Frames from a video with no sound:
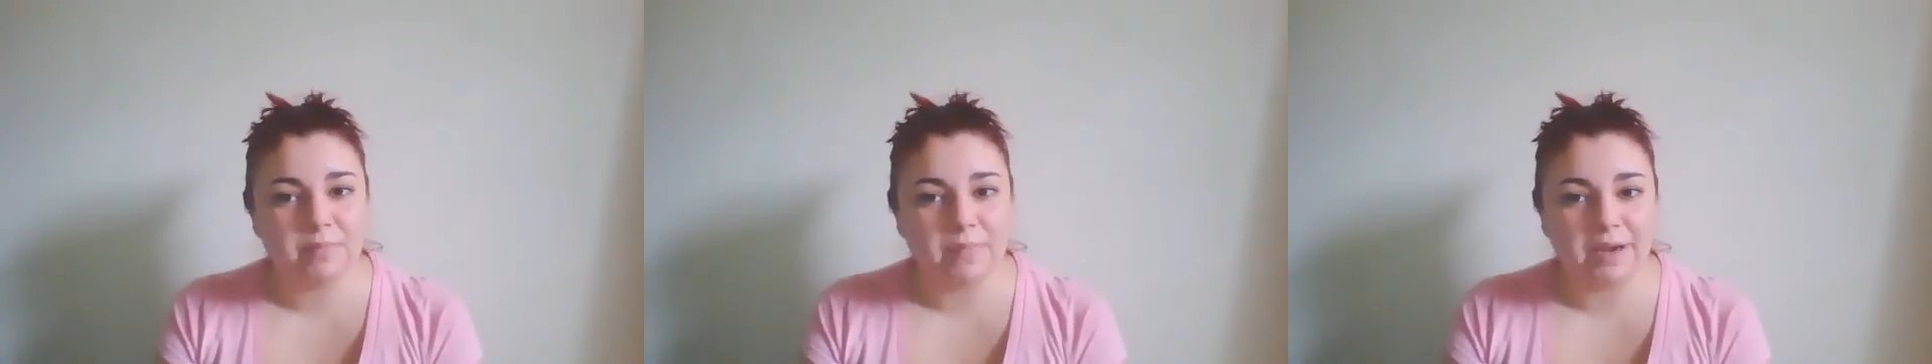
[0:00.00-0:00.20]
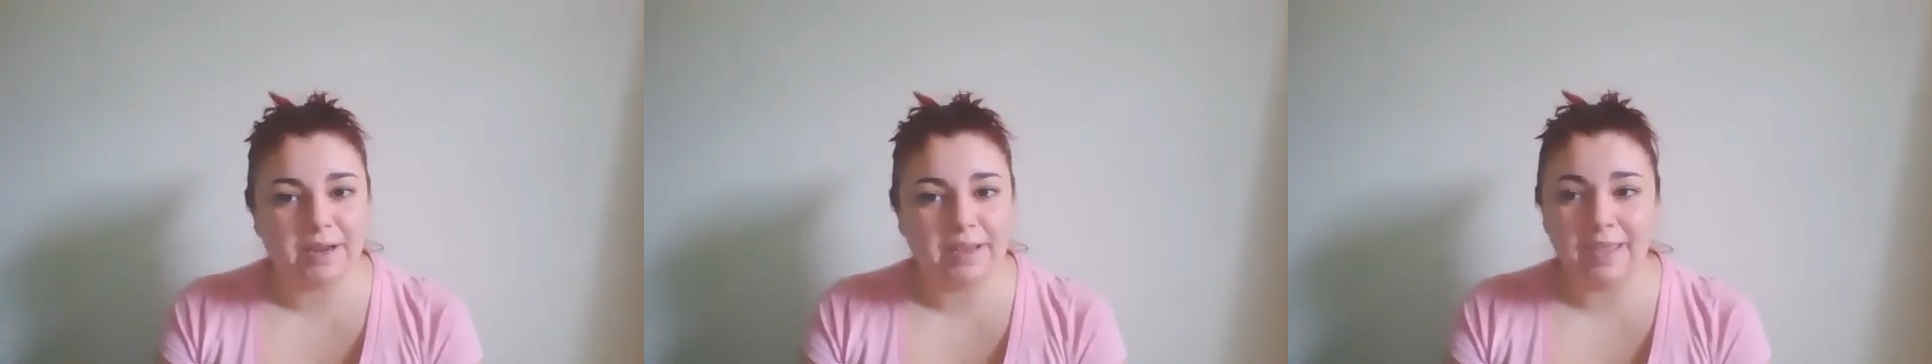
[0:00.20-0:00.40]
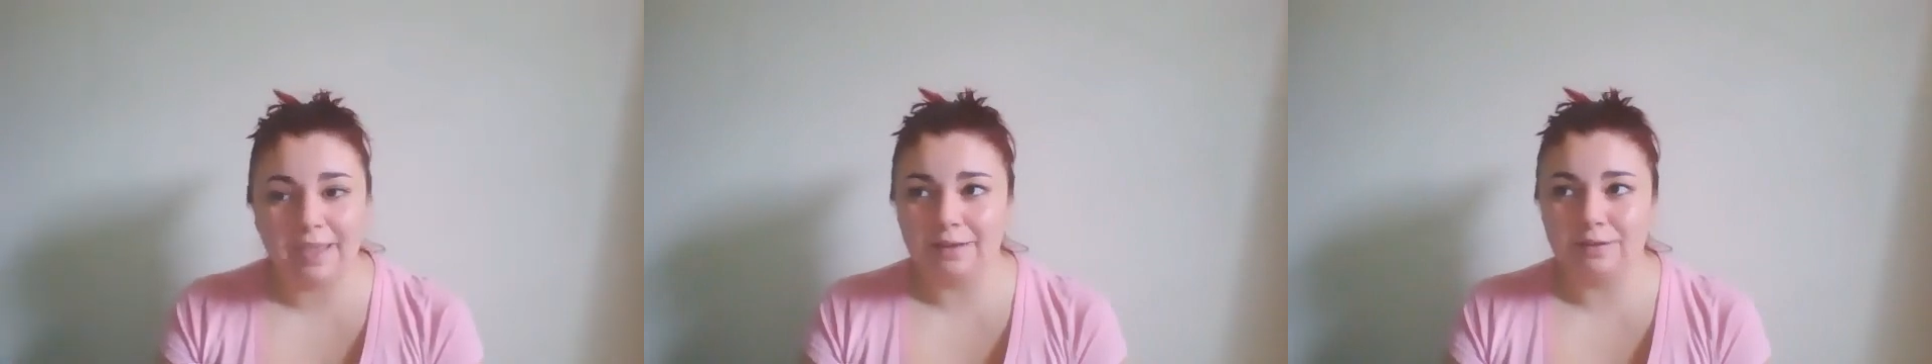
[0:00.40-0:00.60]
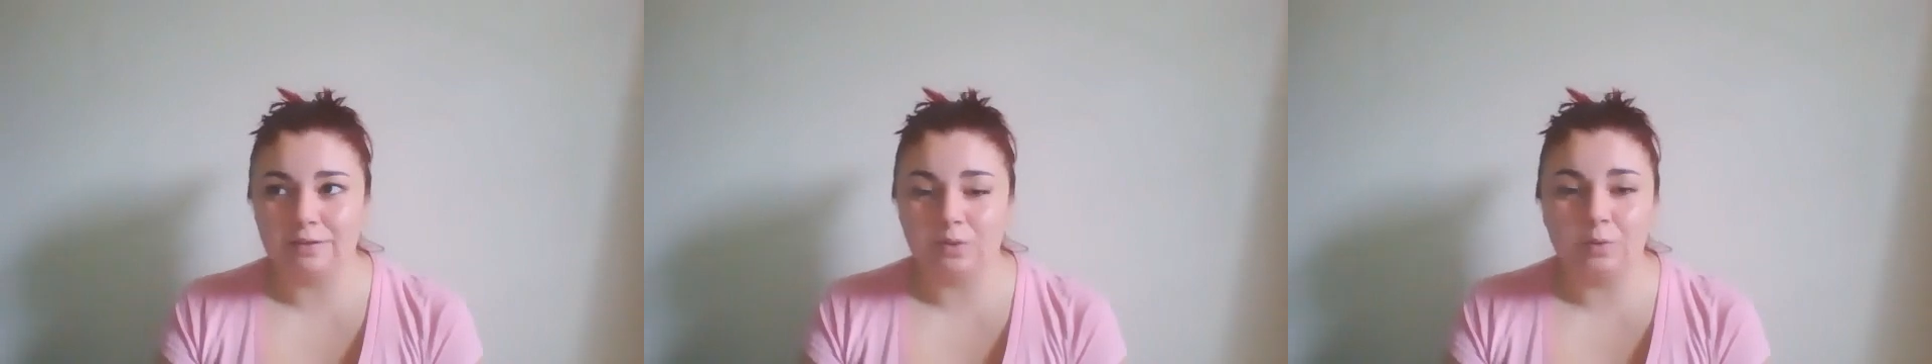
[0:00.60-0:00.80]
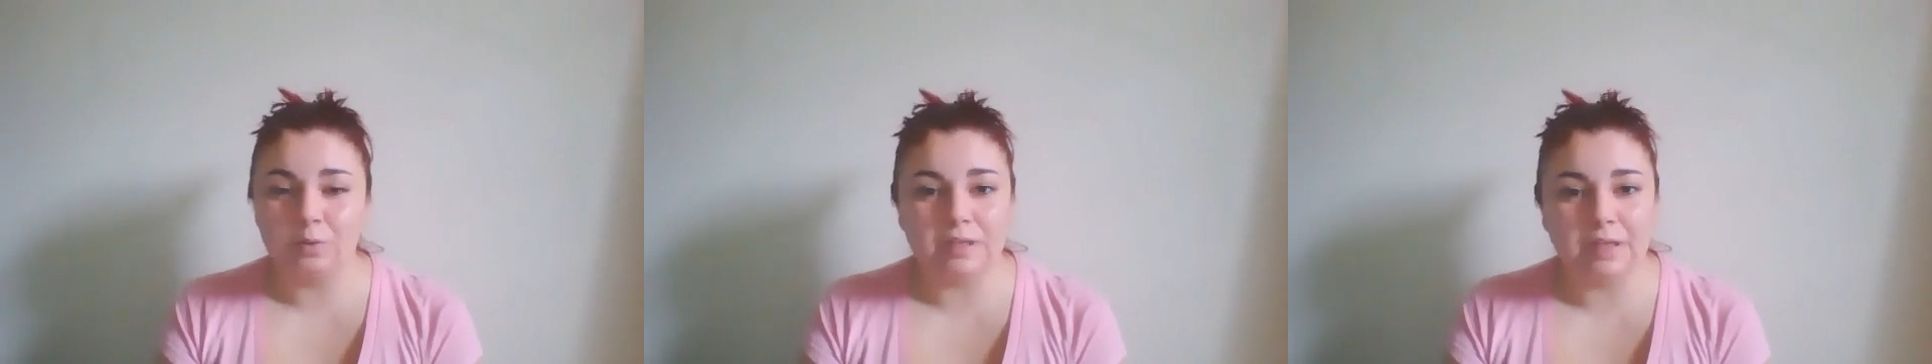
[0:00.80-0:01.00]
I can't
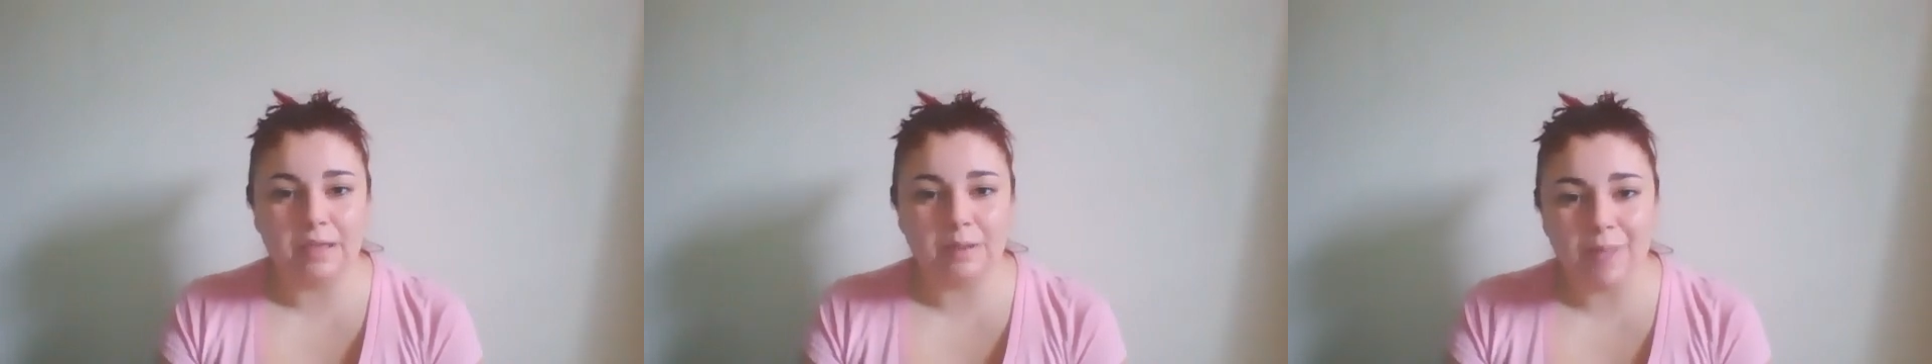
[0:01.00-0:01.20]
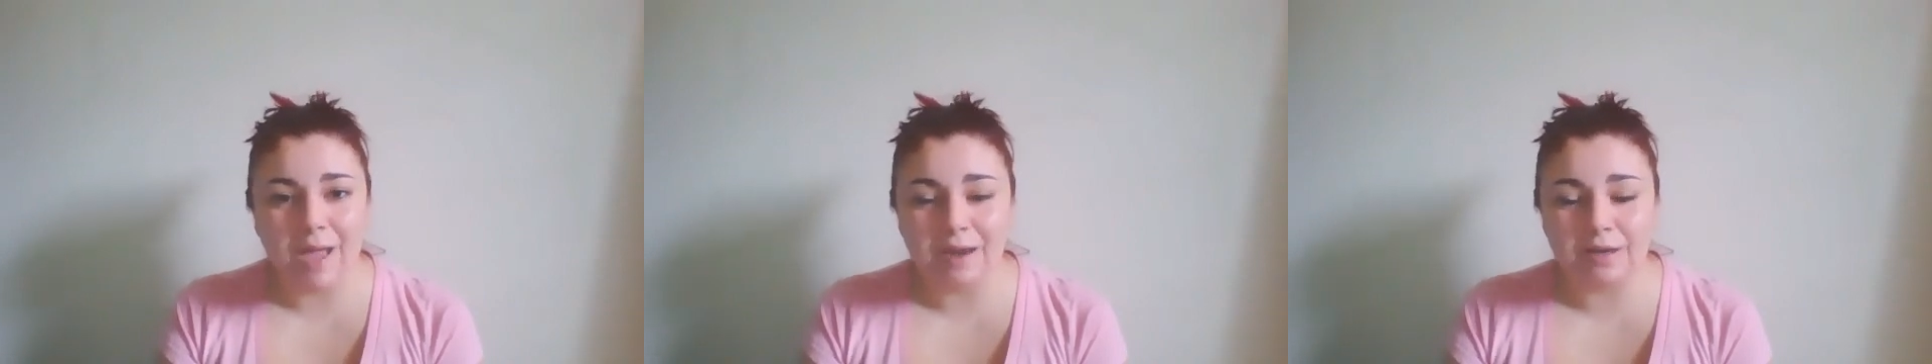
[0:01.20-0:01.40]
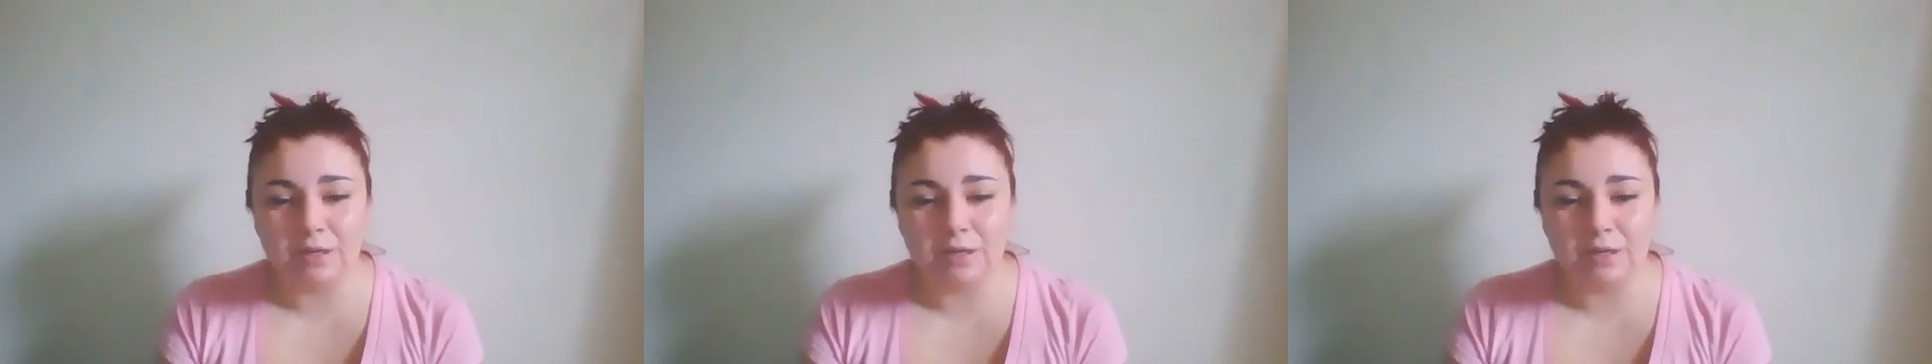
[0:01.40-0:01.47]
do anything about it.